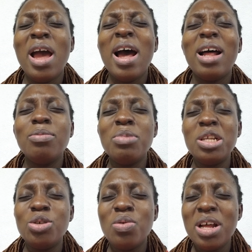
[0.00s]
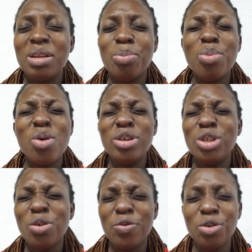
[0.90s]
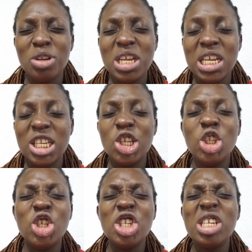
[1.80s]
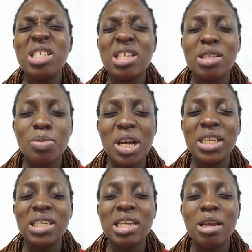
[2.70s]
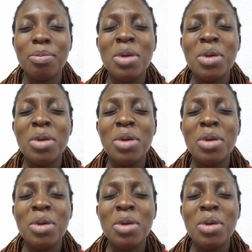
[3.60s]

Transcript: and meet you at the point of your need in Jesus' mighty name.